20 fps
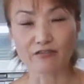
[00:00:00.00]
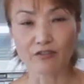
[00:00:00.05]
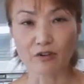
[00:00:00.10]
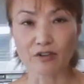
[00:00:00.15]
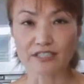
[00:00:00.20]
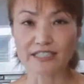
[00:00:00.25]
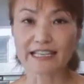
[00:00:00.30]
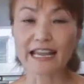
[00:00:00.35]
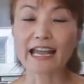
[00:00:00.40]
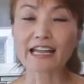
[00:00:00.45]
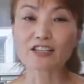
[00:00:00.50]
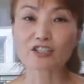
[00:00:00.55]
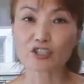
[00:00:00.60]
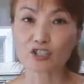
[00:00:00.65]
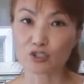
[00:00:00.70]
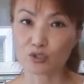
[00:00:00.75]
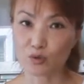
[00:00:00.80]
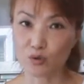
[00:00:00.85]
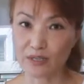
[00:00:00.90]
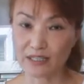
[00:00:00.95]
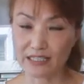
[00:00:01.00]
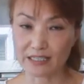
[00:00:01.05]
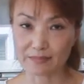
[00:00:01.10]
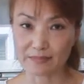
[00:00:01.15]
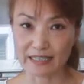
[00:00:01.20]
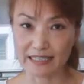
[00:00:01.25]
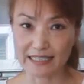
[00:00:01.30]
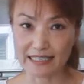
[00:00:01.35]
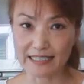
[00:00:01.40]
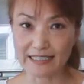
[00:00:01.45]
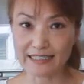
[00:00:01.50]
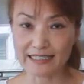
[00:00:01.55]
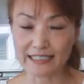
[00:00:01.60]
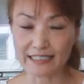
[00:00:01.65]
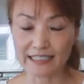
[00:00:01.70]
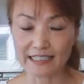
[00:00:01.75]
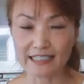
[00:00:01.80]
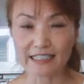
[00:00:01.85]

for 10 to 20 minutes.